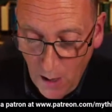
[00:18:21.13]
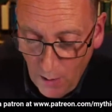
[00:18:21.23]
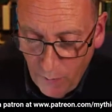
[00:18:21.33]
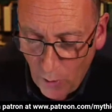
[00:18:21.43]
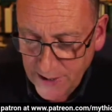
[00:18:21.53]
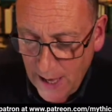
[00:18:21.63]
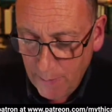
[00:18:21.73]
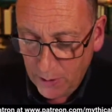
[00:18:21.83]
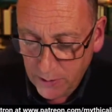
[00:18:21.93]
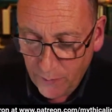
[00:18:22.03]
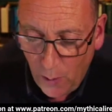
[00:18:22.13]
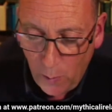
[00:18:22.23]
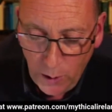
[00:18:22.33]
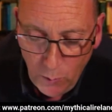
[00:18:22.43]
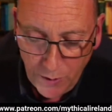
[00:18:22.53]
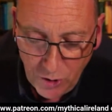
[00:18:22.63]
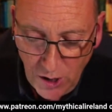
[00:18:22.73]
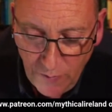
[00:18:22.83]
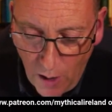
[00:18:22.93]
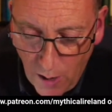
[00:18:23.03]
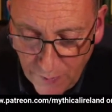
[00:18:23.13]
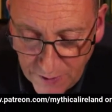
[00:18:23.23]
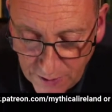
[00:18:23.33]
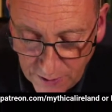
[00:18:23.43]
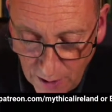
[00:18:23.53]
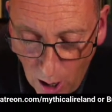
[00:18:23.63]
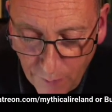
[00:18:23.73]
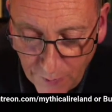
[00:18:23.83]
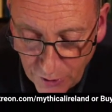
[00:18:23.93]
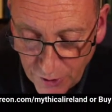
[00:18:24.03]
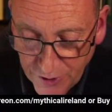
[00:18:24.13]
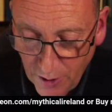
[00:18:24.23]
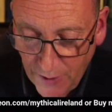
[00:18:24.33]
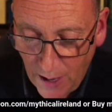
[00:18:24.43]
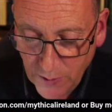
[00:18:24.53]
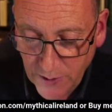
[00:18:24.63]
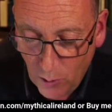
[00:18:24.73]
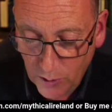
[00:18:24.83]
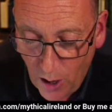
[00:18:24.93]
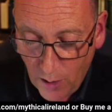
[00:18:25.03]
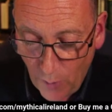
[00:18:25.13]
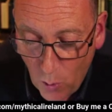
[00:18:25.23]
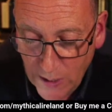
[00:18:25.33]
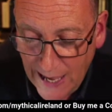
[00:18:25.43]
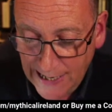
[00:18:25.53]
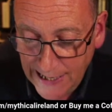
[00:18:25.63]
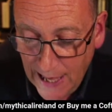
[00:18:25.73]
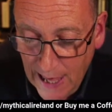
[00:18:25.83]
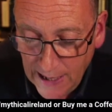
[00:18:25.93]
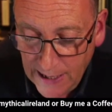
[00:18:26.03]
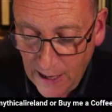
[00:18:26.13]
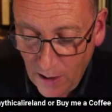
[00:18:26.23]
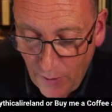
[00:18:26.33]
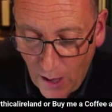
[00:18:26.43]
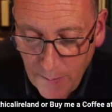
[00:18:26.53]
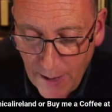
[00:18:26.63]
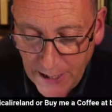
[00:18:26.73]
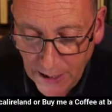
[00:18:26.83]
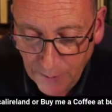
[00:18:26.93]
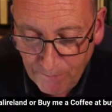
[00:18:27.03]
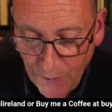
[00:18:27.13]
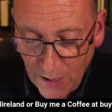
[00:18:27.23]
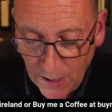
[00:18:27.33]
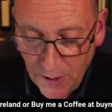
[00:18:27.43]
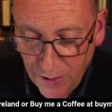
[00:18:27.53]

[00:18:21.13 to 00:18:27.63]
For example, the following were the chief offices, officers of the household of O'Kelly, King of Hymany, in the